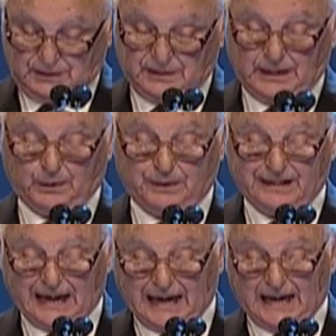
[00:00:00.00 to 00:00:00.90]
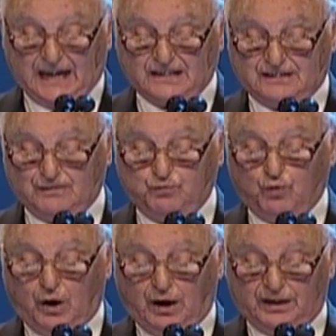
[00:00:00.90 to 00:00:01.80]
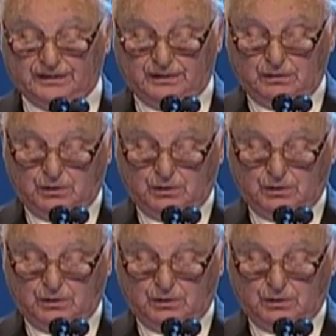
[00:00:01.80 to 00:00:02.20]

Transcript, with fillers: They were the eyes of one